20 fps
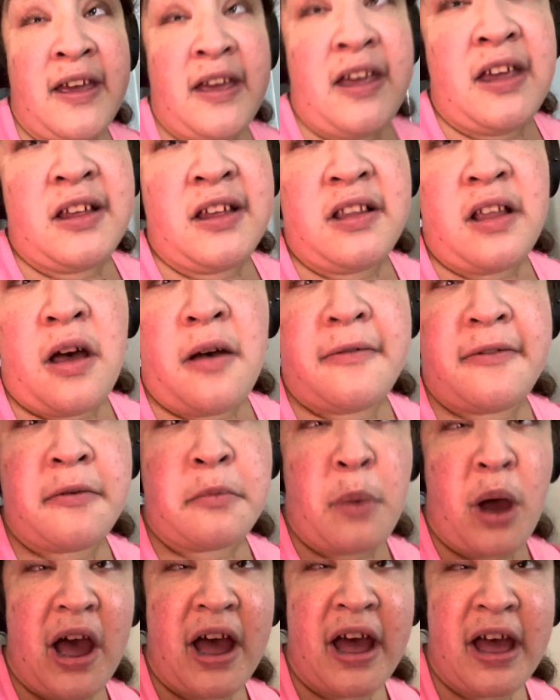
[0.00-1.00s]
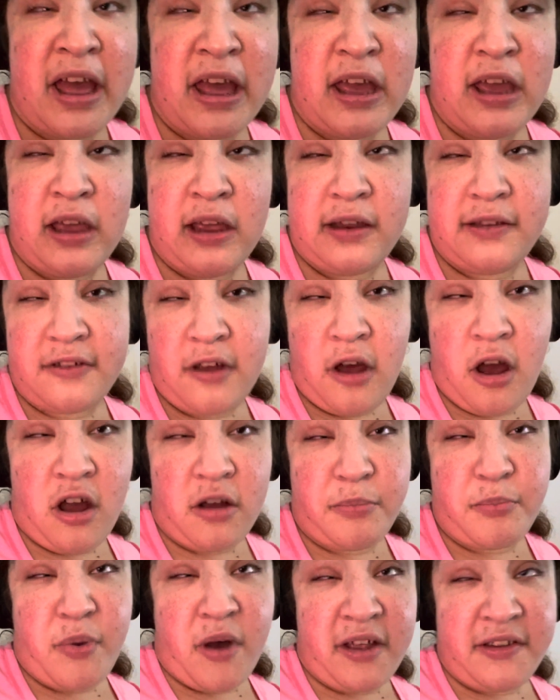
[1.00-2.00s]
he loved my
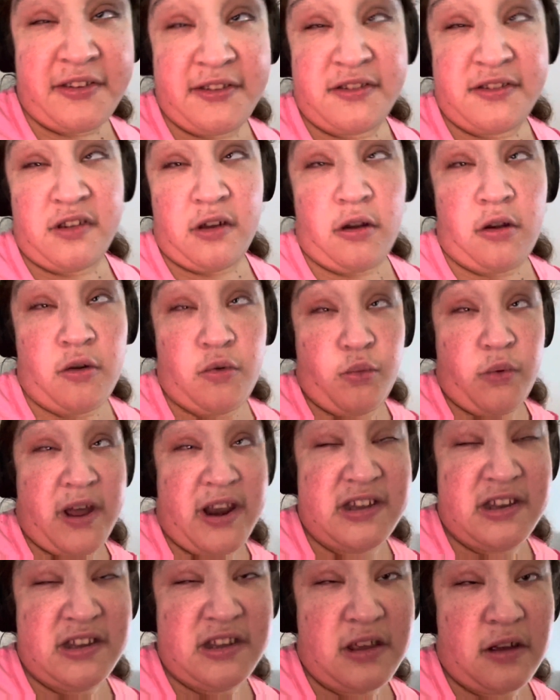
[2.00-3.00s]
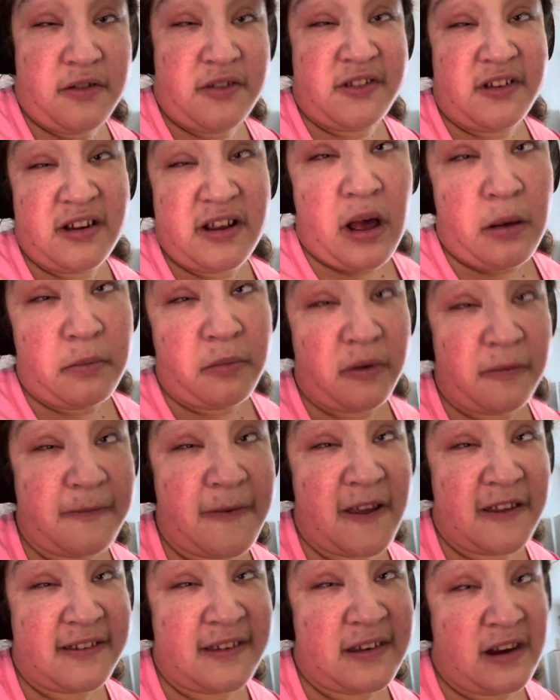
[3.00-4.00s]
dog Buster when he used to come and
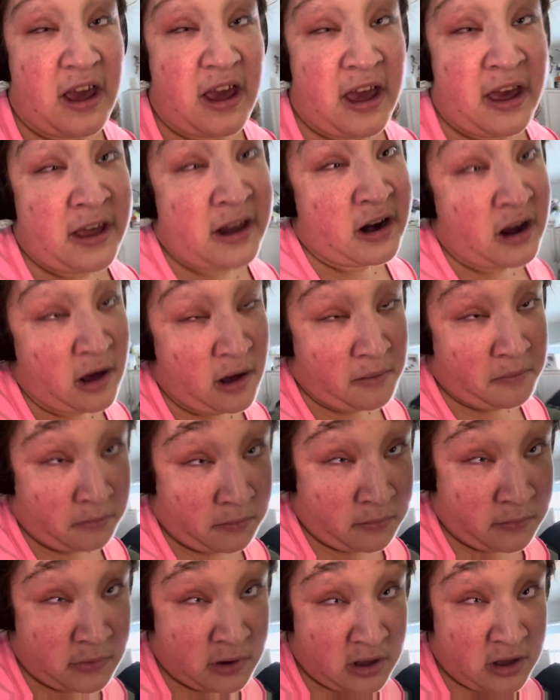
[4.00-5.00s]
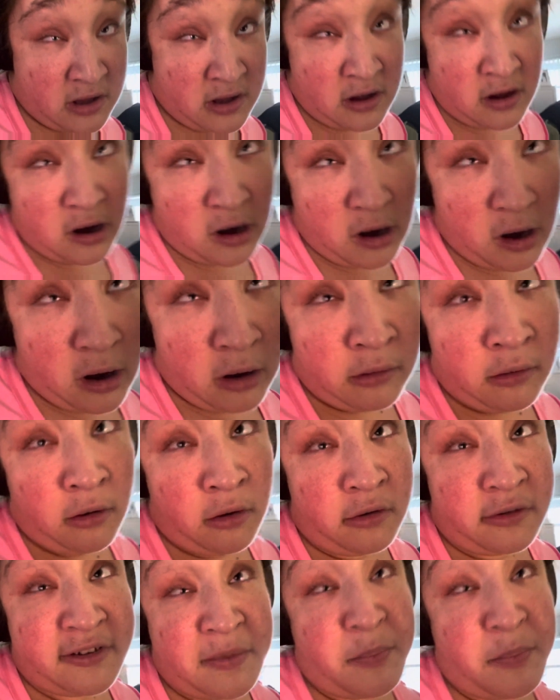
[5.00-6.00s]
visit at um our
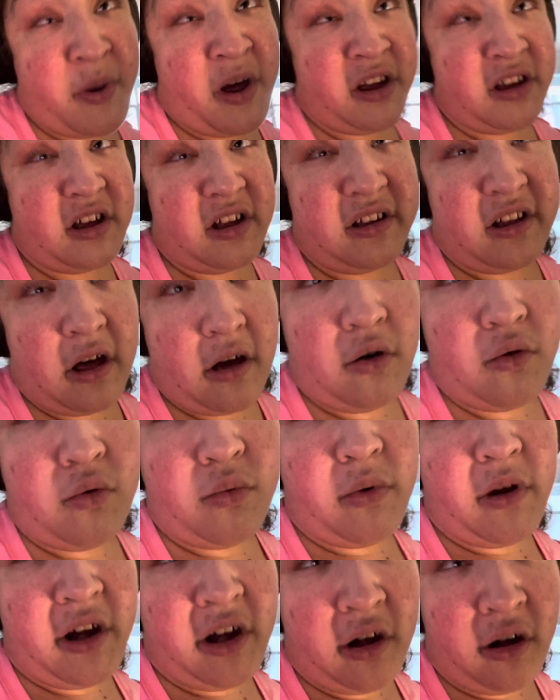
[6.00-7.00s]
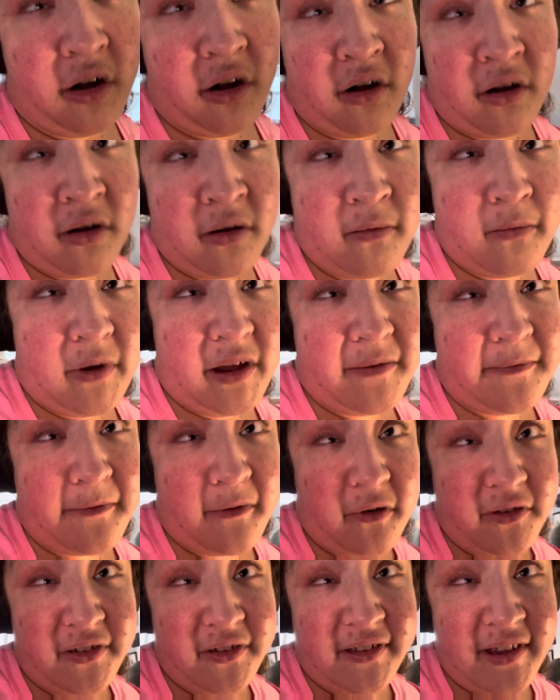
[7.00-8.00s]
old bungalow where we wow.
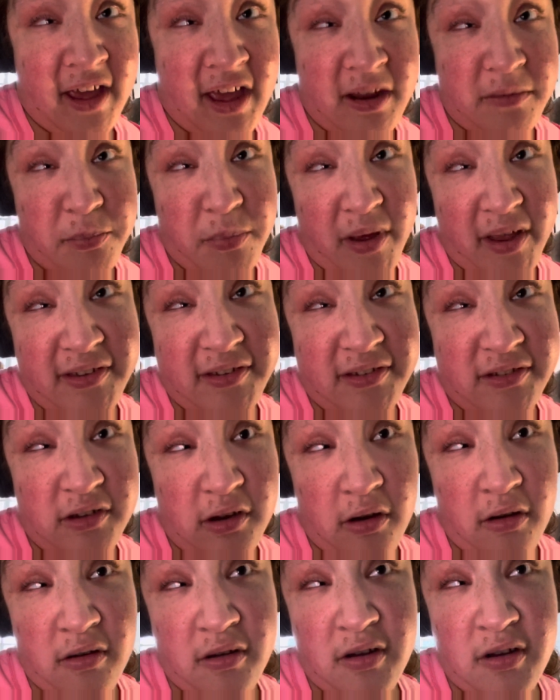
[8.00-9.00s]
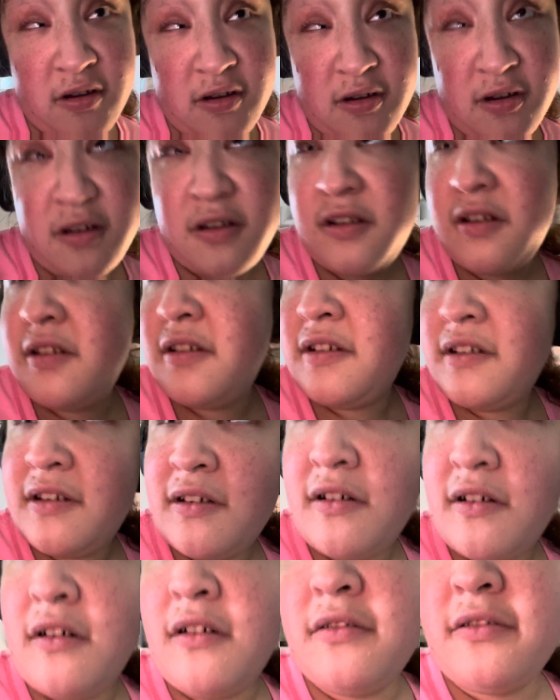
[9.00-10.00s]
first had Buster. Look
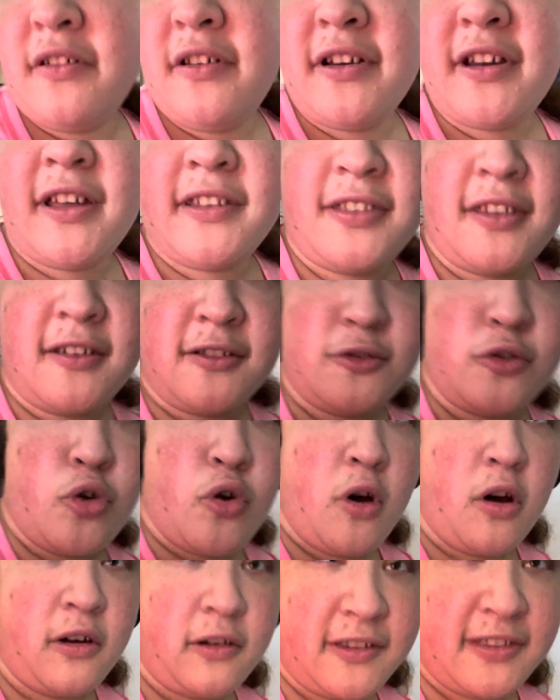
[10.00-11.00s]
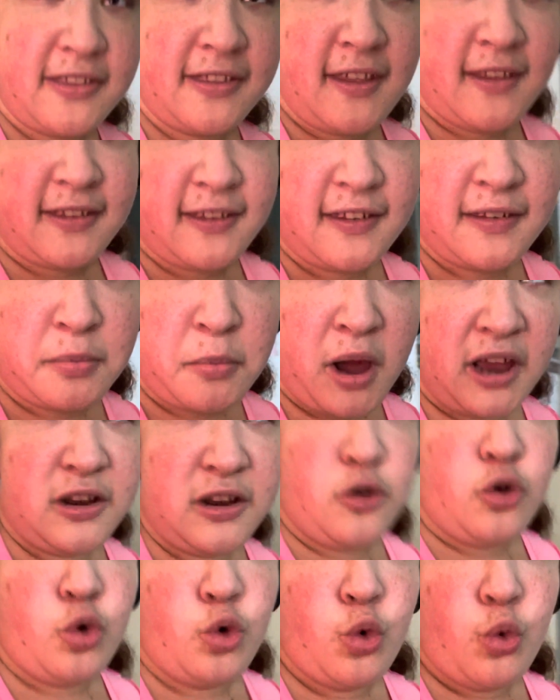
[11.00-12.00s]
oh, look at the drawers. This is my
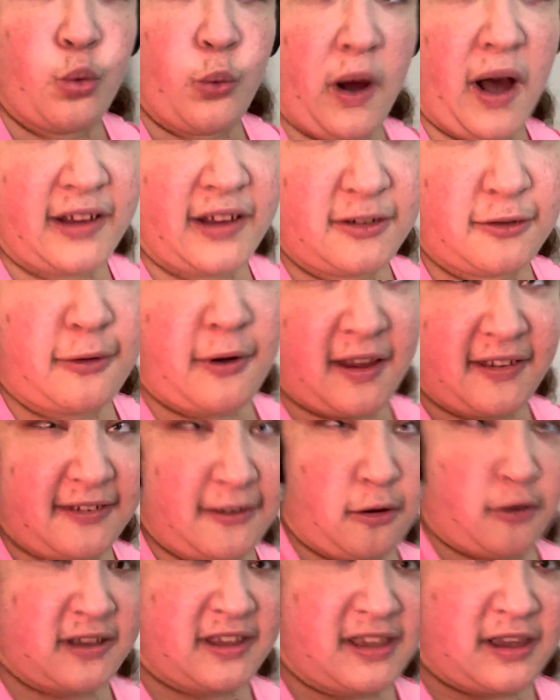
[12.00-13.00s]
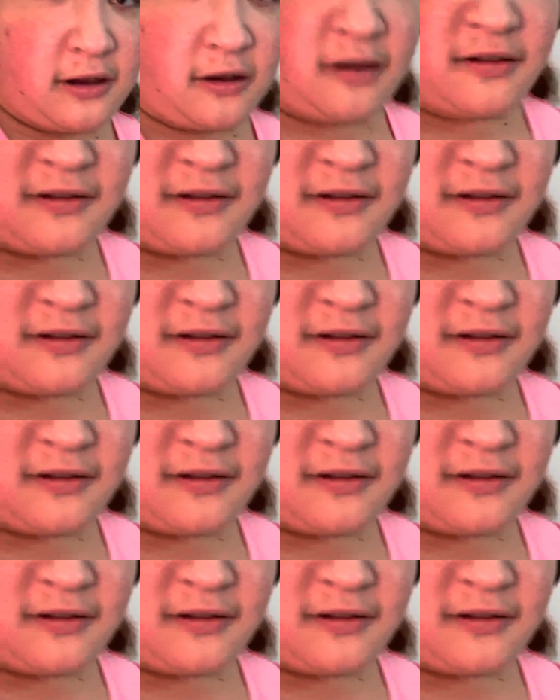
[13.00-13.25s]
new uh, dresser here.